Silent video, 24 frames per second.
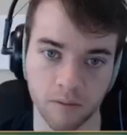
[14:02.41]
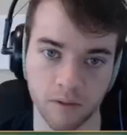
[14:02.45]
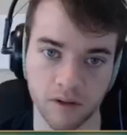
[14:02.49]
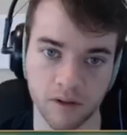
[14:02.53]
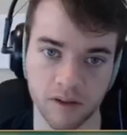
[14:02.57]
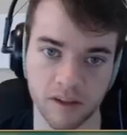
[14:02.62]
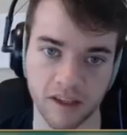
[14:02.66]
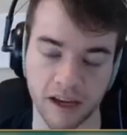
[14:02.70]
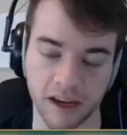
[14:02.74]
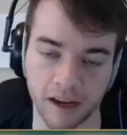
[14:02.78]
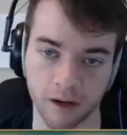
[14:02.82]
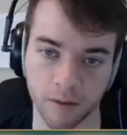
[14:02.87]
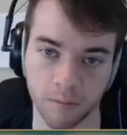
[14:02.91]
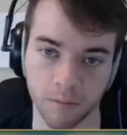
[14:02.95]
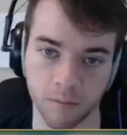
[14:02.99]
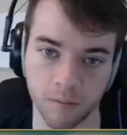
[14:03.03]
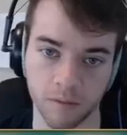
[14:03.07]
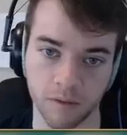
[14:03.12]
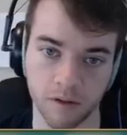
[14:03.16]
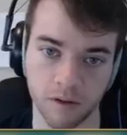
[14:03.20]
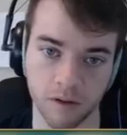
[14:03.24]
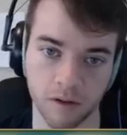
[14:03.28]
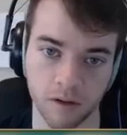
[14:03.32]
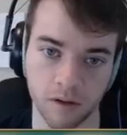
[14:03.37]
Where's the item?
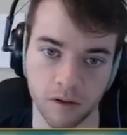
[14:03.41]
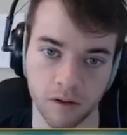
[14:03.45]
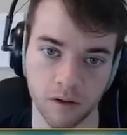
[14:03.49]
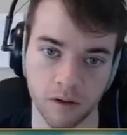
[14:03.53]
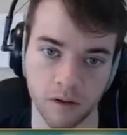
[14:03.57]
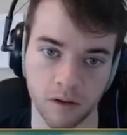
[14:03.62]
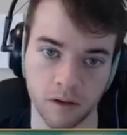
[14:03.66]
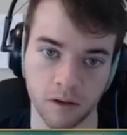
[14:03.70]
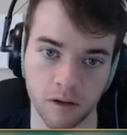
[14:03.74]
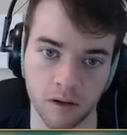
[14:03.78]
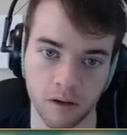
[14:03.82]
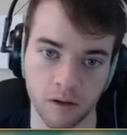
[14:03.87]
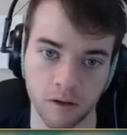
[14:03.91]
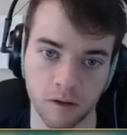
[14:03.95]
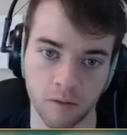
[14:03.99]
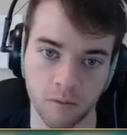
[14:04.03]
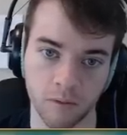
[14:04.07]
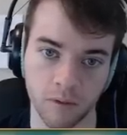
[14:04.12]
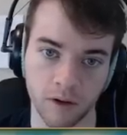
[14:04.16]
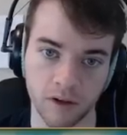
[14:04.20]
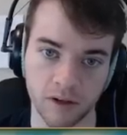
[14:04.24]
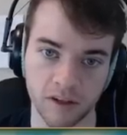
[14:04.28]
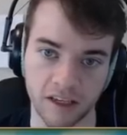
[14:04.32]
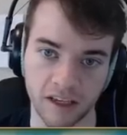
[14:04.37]

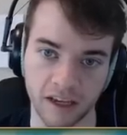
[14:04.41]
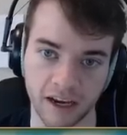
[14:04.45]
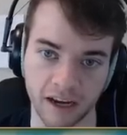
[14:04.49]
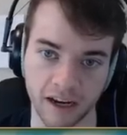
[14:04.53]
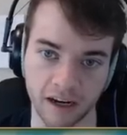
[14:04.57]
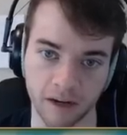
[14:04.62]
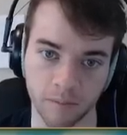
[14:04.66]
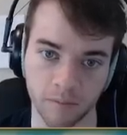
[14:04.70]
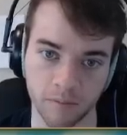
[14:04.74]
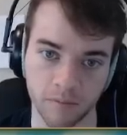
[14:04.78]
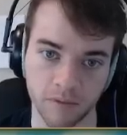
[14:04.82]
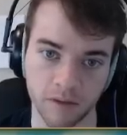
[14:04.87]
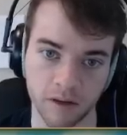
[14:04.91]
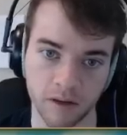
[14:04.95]
Where's the item?